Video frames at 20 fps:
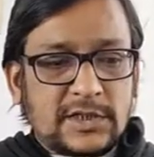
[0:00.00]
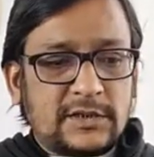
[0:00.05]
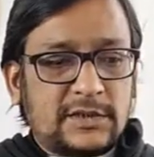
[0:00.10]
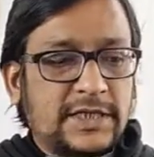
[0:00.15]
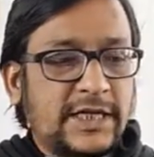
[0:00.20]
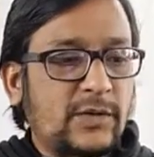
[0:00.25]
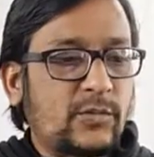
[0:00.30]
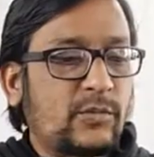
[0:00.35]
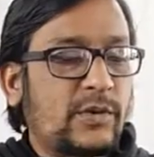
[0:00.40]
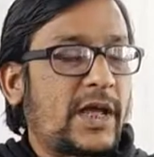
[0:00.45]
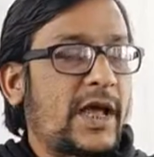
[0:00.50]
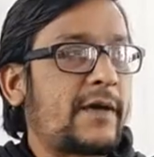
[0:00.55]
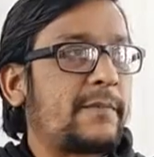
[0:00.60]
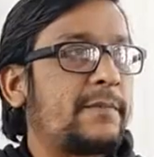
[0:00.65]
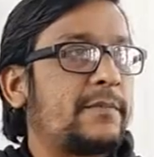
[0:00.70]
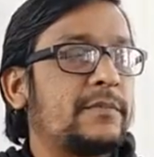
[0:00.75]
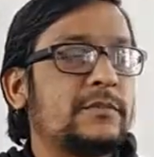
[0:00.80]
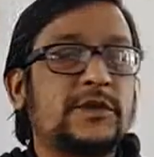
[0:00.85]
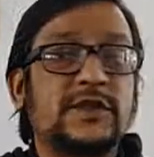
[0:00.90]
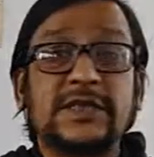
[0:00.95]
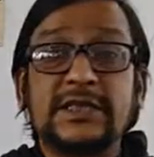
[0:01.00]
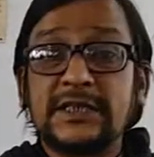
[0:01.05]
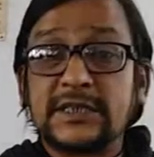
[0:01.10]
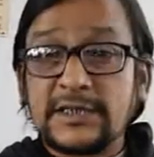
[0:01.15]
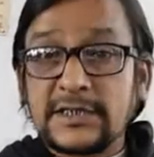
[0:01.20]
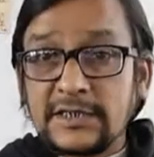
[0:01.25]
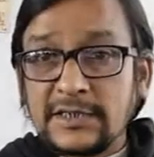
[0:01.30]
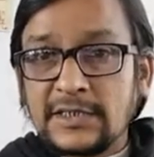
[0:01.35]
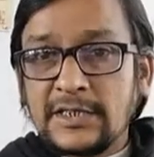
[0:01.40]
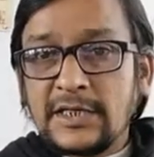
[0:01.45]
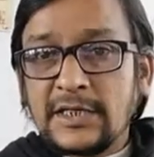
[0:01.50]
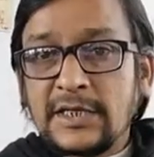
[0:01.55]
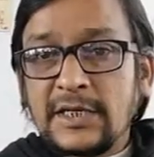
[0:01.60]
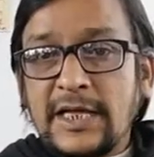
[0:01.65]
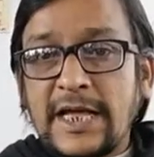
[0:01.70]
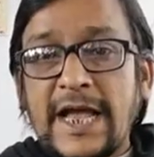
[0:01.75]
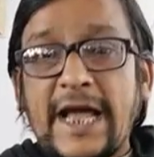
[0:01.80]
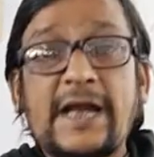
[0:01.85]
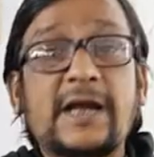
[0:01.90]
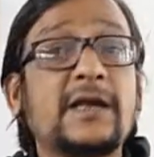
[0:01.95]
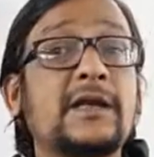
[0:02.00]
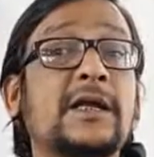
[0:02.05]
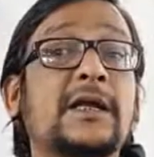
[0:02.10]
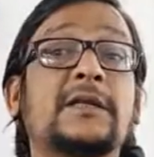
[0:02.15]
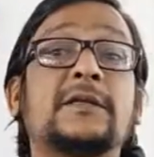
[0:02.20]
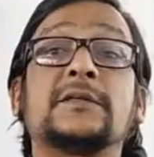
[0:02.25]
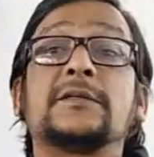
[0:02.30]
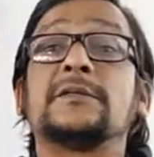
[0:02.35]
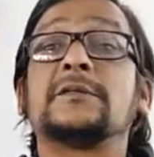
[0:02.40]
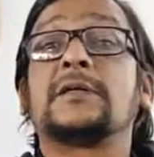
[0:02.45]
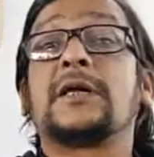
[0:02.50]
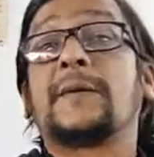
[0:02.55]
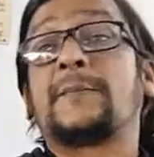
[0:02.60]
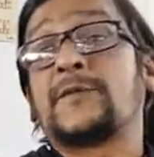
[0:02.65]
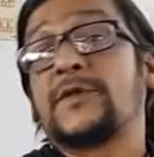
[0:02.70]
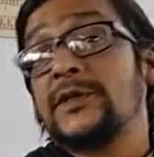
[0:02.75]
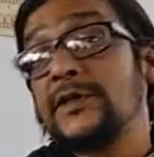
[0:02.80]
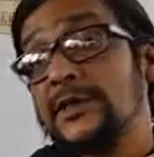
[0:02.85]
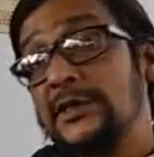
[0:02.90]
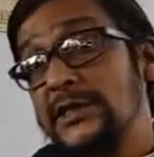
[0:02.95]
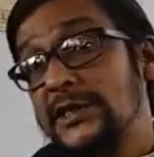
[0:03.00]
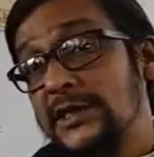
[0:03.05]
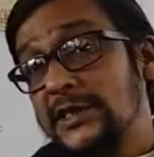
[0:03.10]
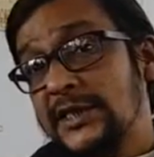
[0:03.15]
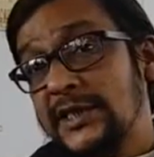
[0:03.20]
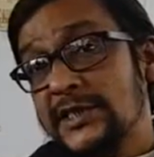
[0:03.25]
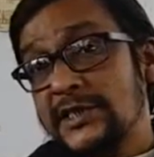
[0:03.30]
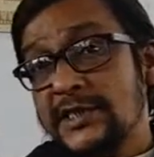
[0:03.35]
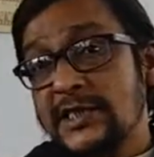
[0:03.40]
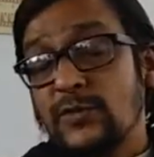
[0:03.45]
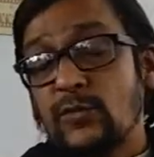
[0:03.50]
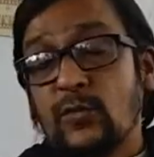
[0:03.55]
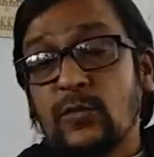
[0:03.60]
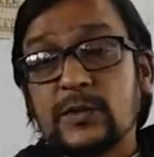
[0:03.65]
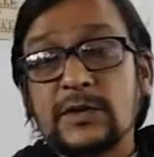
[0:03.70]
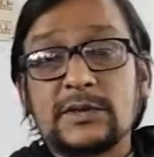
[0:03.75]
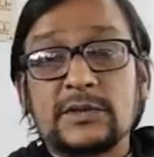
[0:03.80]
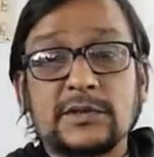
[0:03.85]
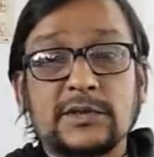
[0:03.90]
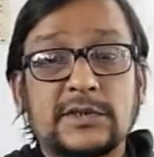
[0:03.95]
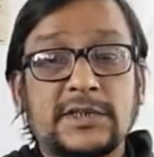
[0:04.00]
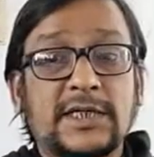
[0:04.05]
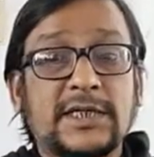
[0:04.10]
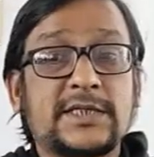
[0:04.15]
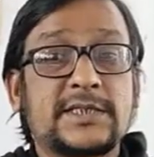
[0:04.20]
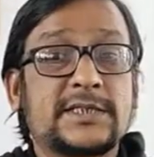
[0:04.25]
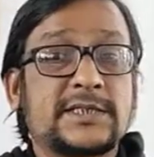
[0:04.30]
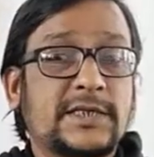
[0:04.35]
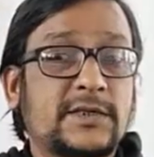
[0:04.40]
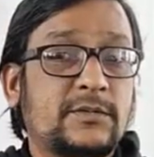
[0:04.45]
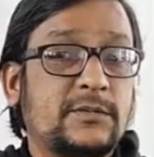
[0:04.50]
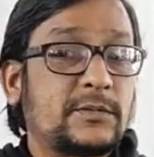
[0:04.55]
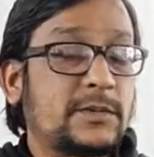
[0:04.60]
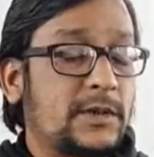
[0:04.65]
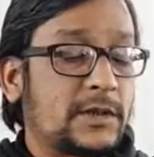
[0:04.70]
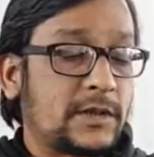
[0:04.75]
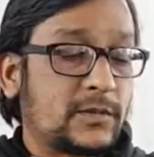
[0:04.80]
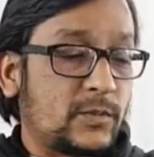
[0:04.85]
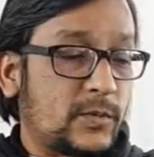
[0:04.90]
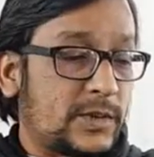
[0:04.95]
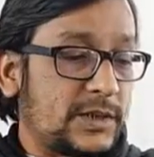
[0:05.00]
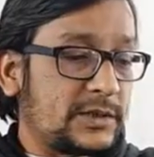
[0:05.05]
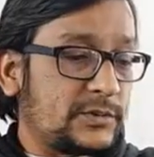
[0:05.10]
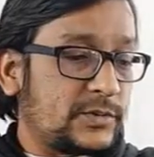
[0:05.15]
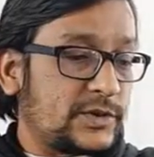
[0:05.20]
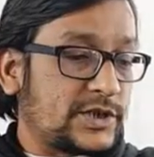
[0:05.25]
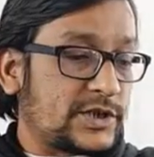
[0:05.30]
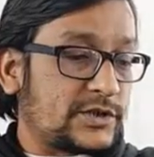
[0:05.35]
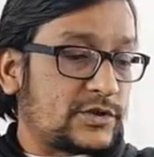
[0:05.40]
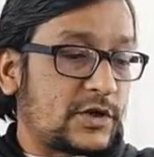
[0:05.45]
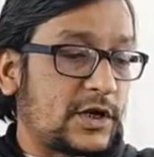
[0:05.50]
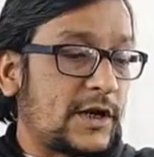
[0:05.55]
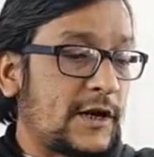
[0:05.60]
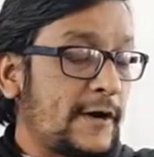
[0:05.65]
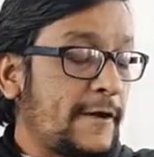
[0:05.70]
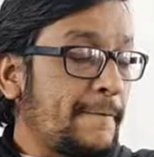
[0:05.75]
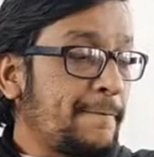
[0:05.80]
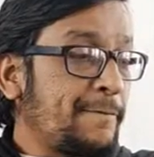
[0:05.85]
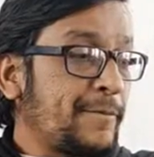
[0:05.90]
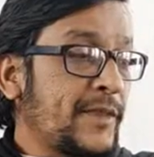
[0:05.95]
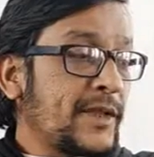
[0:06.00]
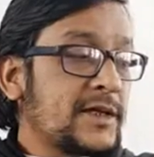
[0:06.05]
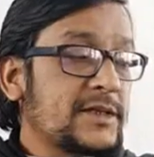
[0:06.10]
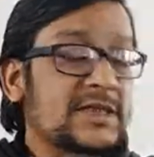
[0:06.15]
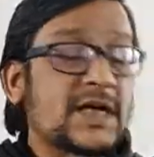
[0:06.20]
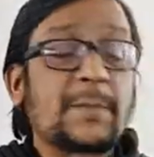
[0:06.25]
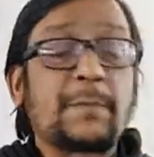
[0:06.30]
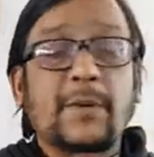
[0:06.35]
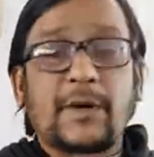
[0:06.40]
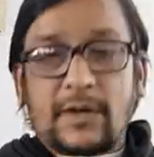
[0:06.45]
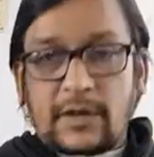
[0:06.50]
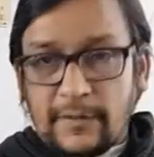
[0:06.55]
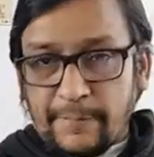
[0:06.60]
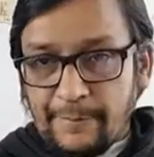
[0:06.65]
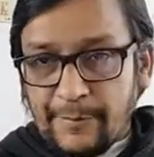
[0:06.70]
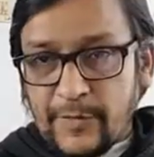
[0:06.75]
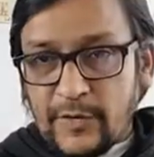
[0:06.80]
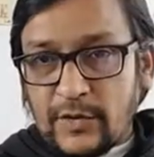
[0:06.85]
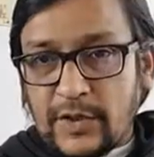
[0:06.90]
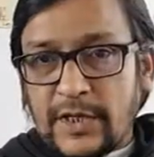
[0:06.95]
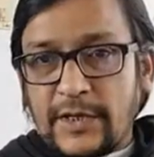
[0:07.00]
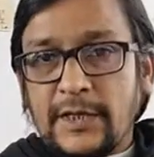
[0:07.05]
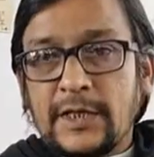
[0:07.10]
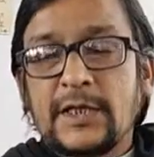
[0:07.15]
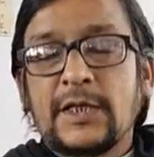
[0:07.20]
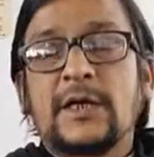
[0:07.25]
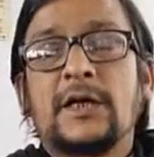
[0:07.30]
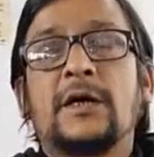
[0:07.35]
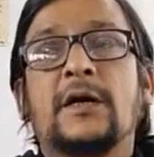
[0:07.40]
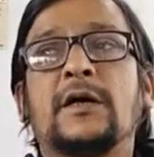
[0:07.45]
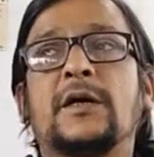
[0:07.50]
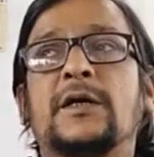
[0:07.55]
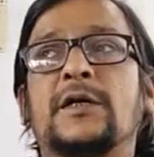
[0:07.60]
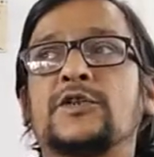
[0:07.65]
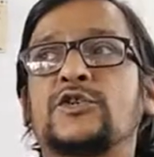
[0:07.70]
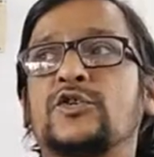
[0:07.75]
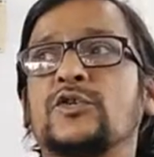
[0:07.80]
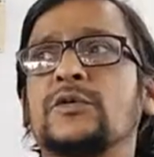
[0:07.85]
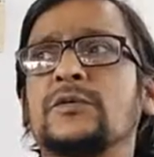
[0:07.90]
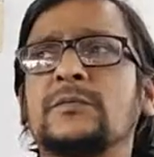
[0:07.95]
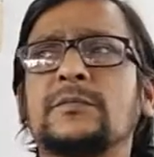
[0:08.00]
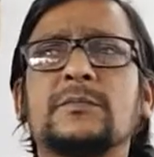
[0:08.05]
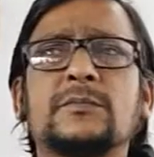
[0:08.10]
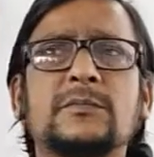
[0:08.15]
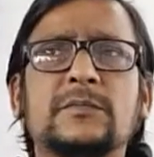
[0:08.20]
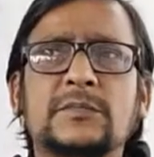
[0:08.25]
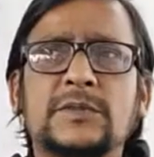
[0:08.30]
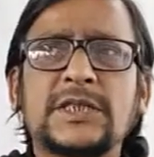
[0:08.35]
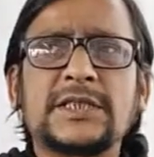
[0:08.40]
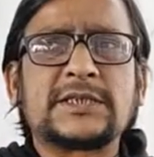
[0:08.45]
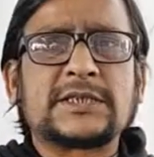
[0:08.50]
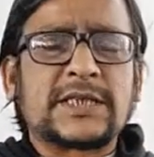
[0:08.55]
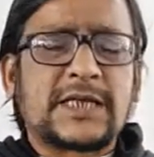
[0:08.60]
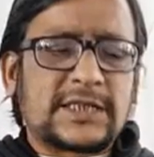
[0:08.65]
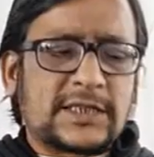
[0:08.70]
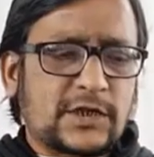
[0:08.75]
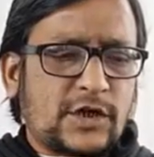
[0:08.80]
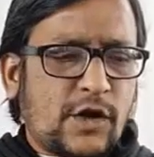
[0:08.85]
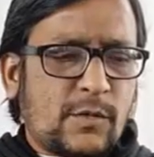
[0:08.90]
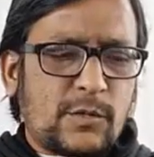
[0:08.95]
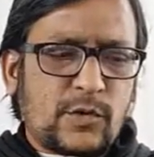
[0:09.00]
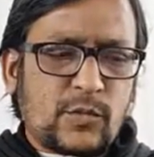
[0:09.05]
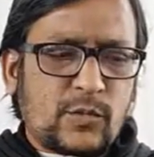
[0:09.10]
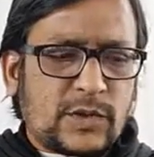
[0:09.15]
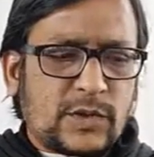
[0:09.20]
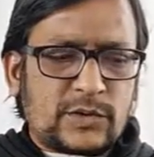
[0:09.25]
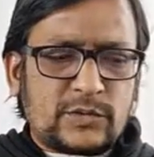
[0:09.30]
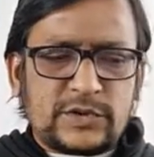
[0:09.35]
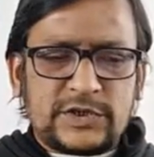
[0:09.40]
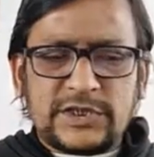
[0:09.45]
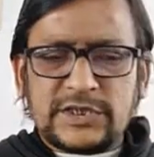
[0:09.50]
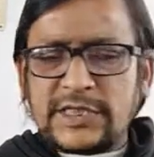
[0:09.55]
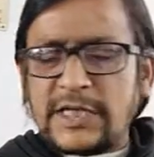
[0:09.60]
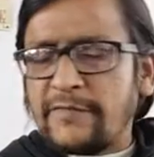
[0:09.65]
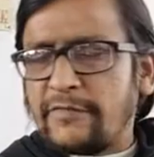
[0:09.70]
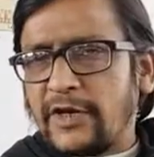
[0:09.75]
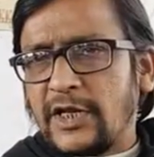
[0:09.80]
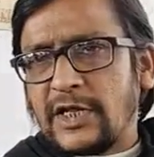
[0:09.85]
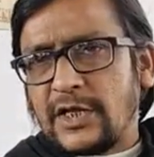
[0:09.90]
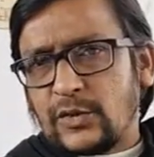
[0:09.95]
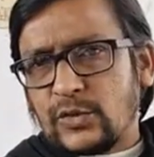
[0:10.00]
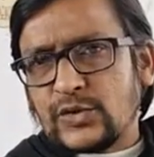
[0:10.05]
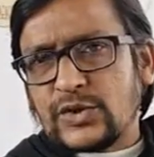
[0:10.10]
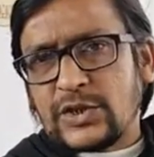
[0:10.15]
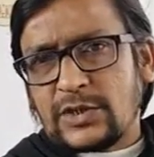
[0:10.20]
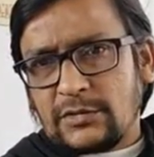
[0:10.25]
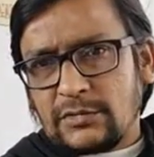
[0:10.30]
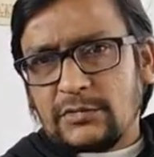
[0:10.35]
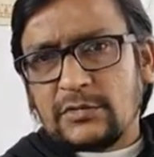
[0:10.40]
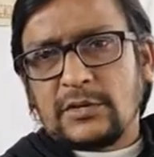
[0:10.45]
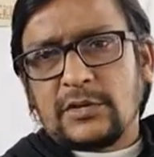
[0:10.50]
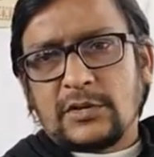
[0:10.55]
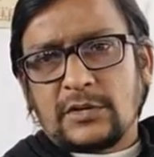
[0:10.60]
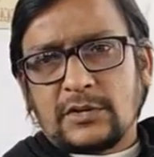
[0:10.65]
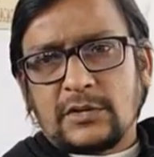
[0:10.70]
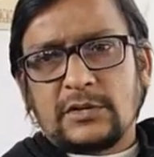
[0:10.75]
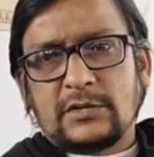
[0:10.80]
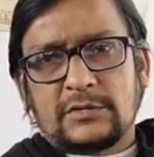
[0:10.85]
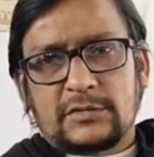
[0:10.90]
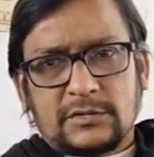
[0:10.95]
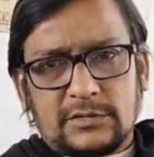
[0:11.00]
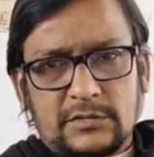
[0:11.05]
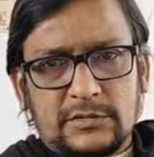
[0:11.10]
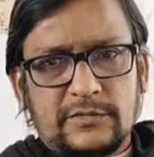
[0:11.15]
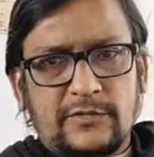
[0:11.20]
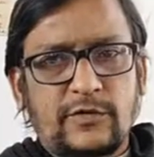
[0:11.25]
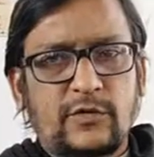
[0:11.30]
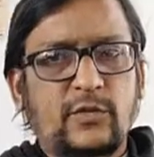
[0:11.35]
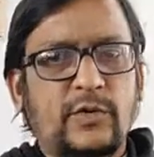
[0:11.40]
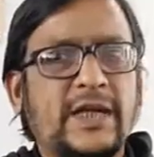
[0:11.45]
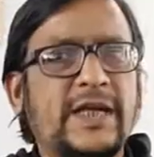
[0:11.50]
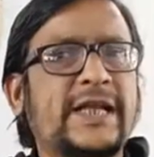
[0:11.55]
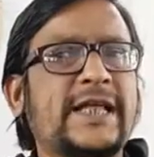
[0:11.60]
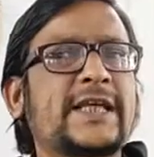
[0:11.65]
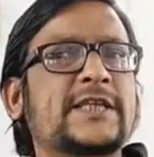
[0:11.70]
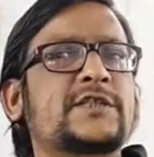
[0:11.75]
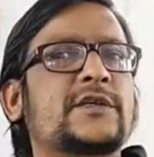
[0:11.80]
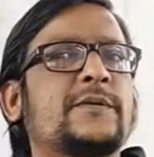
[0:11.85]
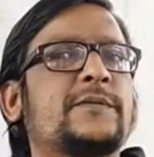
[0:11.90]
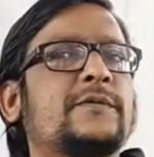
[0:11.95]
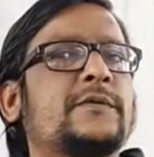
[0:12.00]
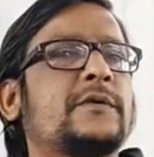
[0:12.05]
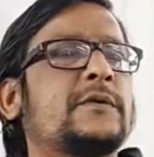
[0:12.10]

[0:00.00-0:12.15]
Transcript: then we have dinner, and at the after dinner there is an word which is called supper. Okay, so these are the common words which is heavily used in floor. In case of